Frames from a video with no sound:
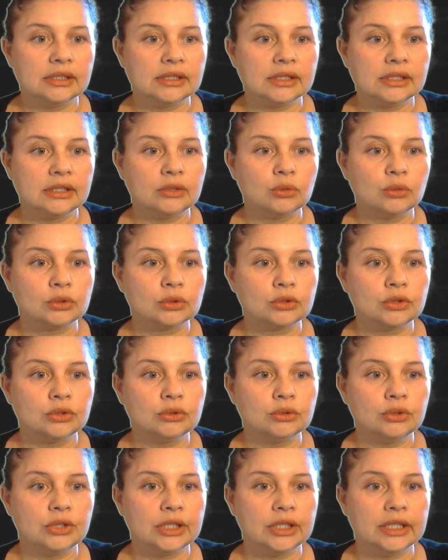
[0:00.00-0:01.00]
is equal
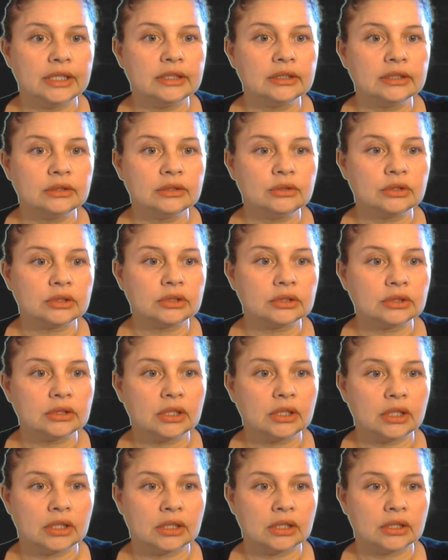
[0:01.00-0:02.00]
to the
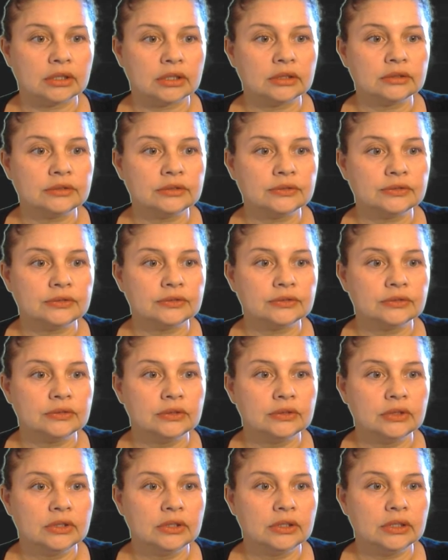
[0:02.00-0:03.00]
integral of
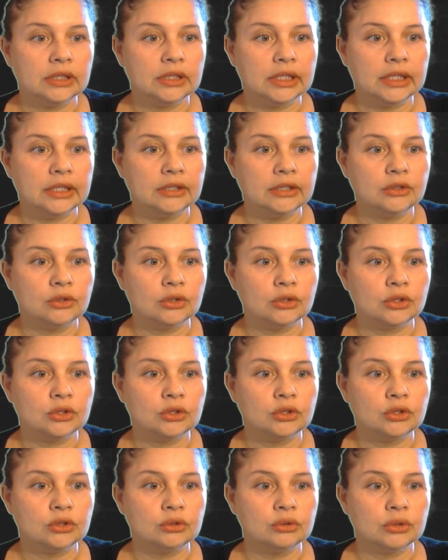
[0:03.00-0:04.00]
e to the
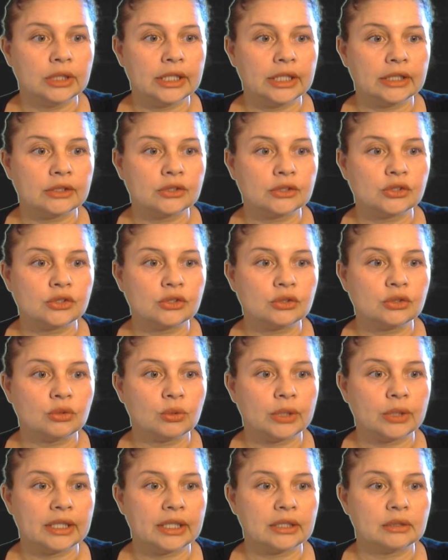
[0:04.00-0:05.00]
two x
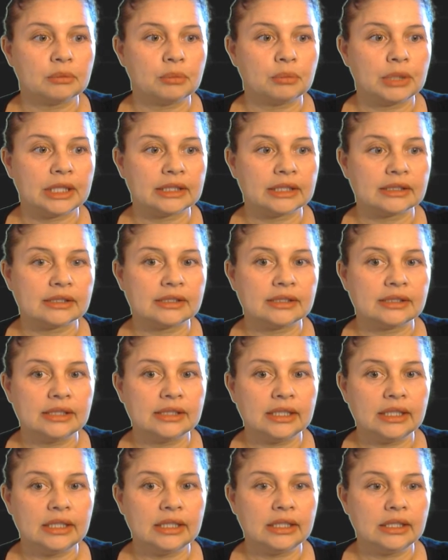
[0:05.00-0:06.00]
squared plus
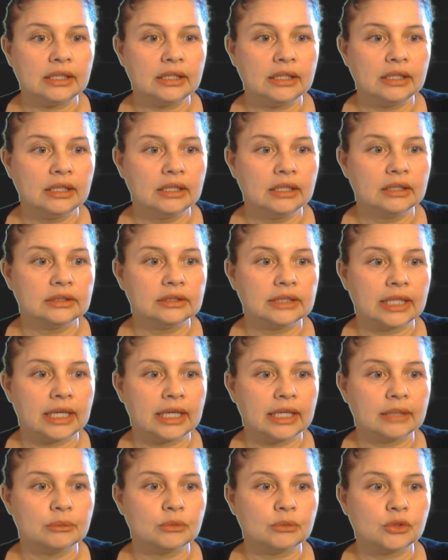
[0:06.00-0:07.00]
c
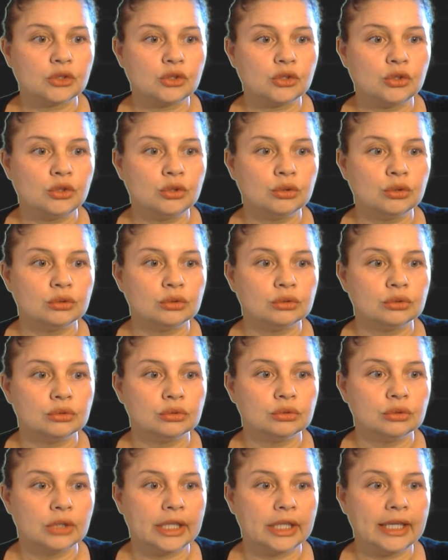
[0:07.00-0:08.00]
times
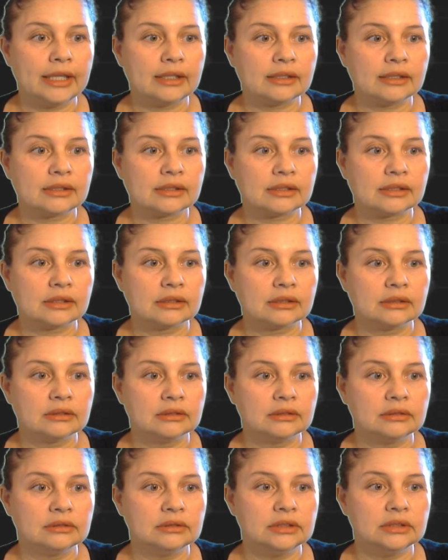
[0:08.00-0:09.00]
two x
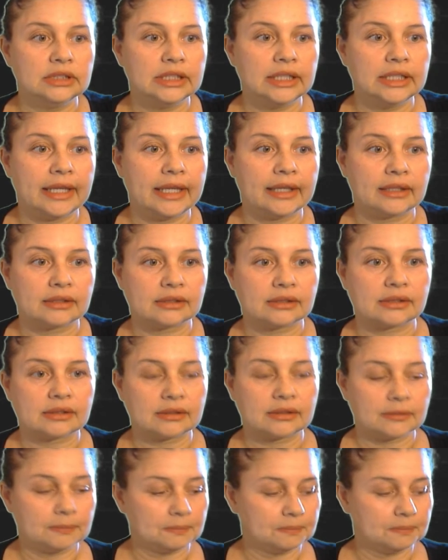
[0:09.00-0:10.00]

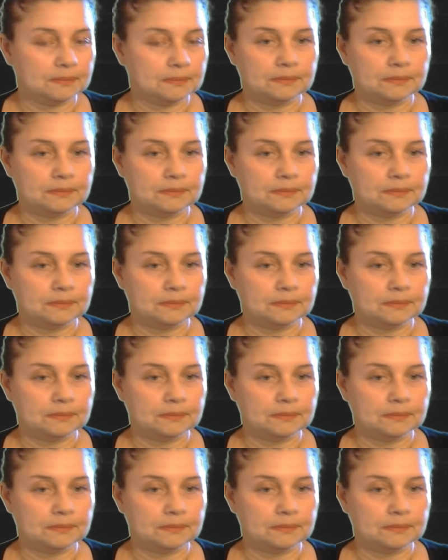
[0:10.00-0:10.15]
dx.